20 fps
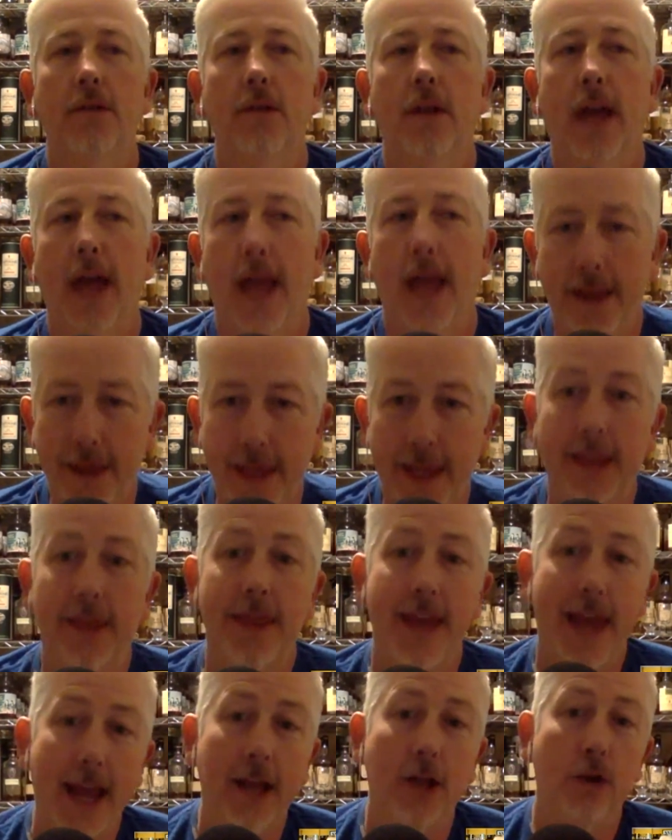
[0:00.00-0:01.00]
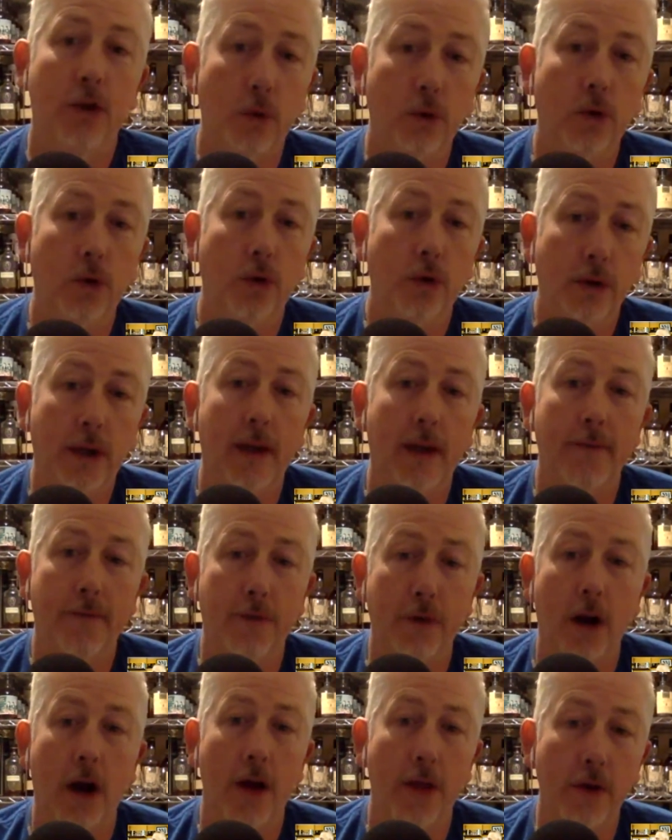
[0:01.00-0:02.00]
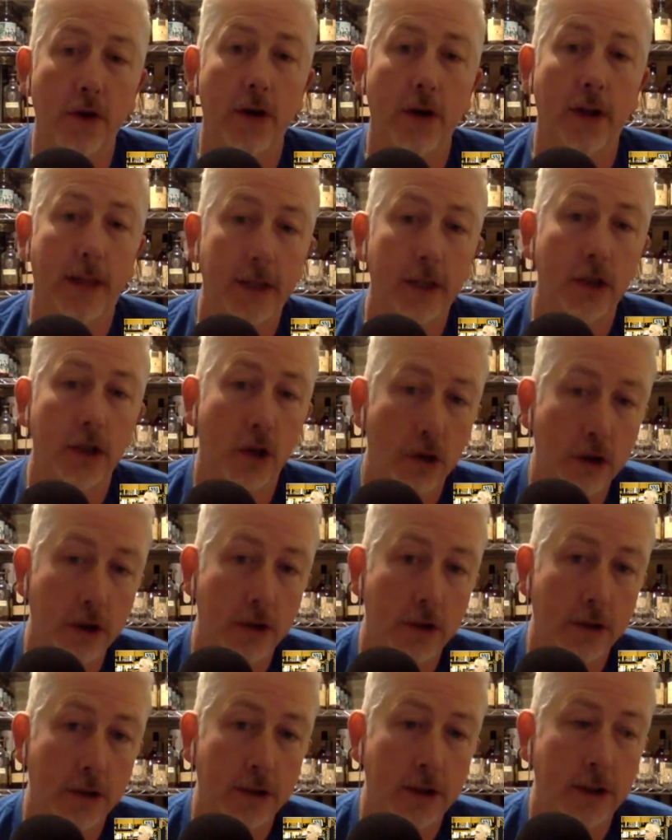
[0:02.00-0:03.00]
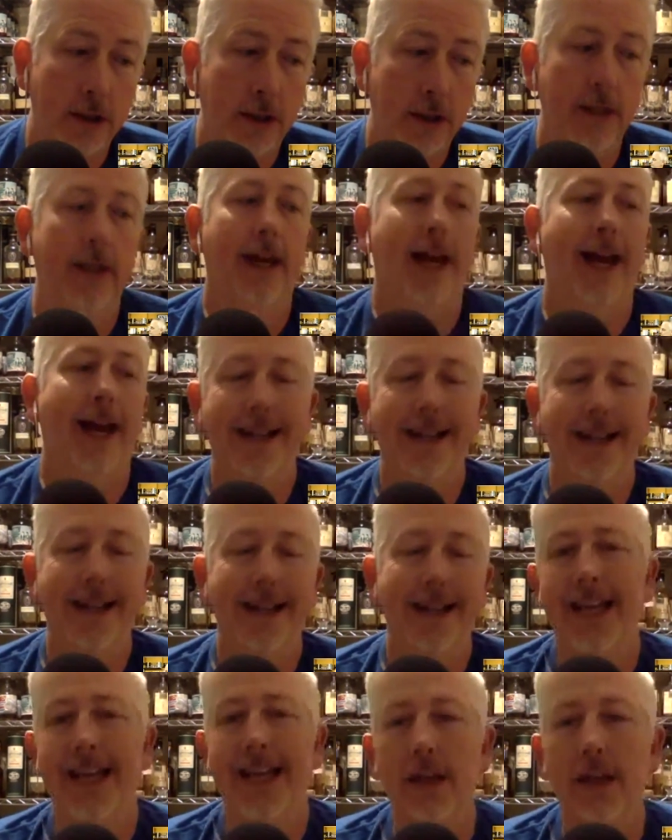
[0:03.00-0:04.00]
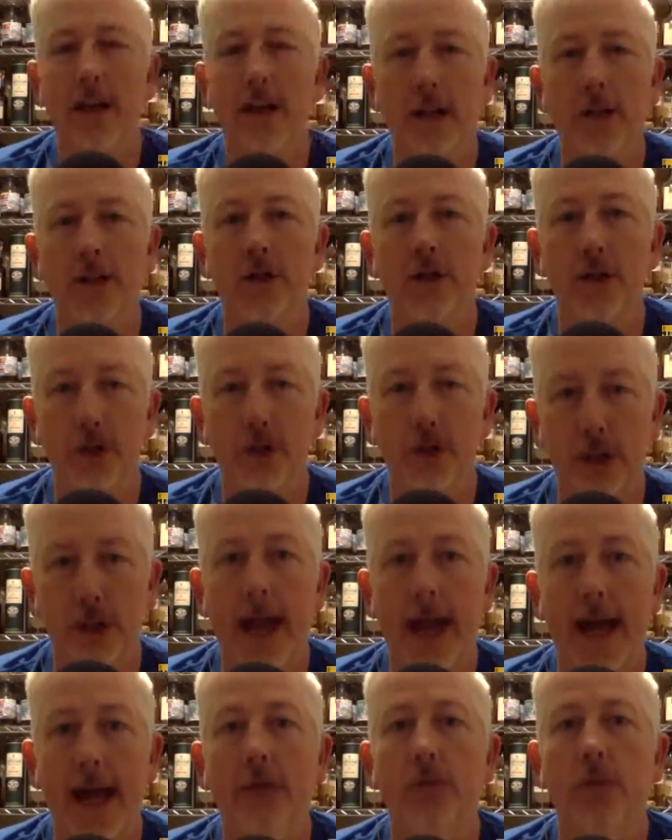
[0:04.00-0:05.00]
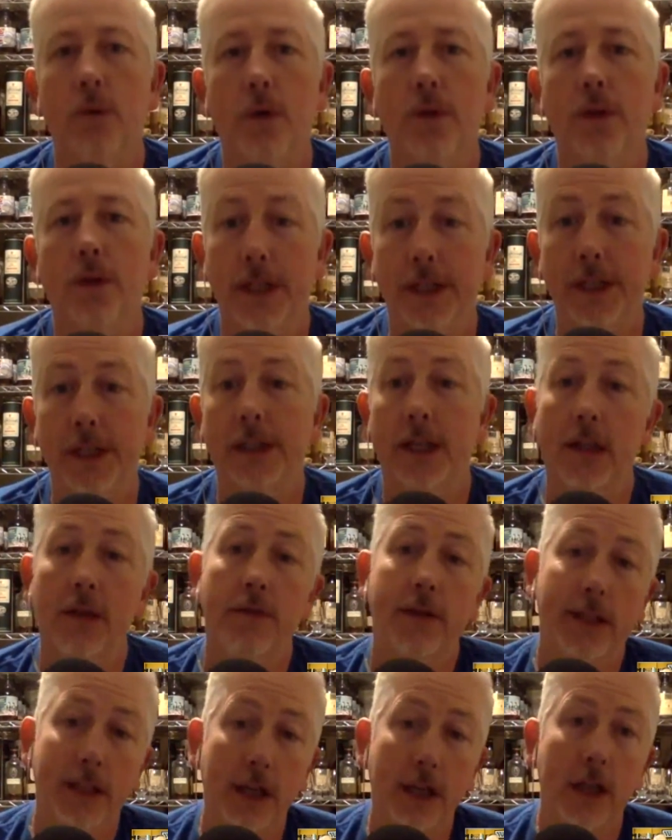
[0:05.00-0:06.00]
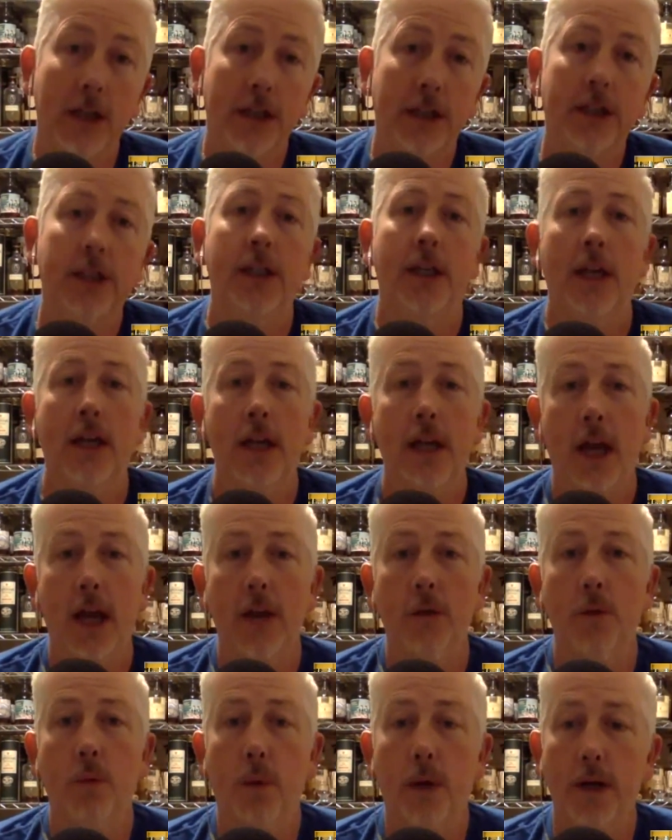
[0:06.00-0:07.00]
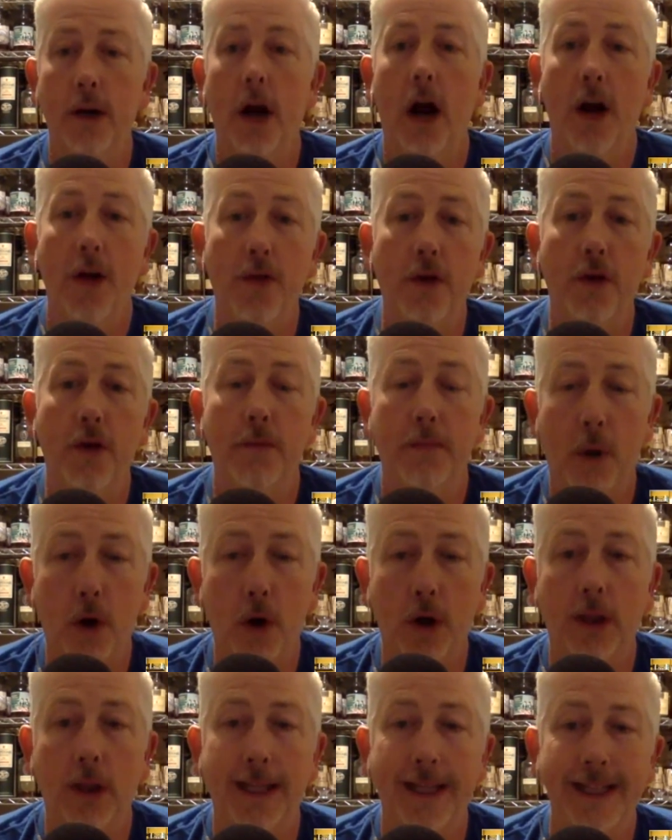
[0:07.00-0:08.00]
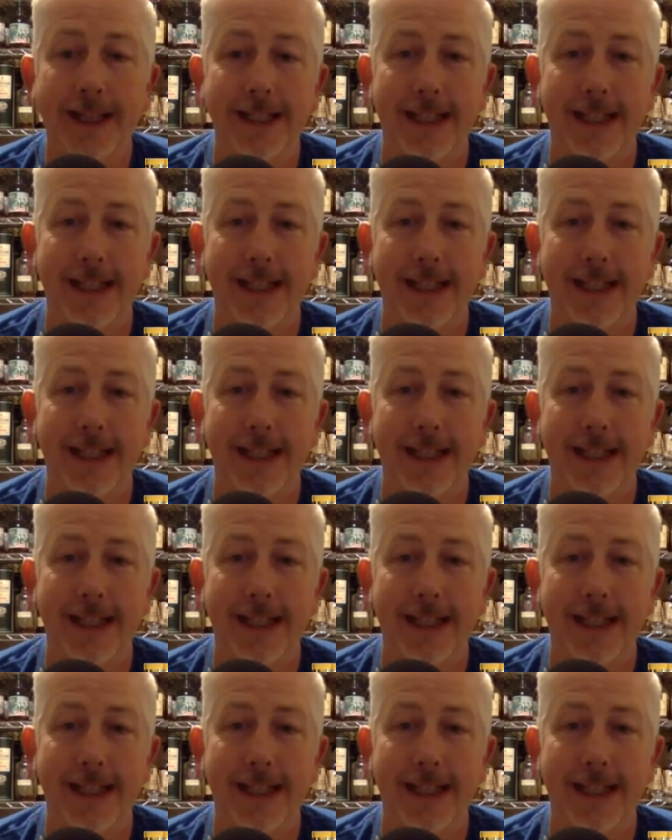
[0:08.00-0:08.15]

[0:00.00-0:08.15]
and they then go looking for other Glentauchers, I think they'll understand what the distillery does and where other bottlings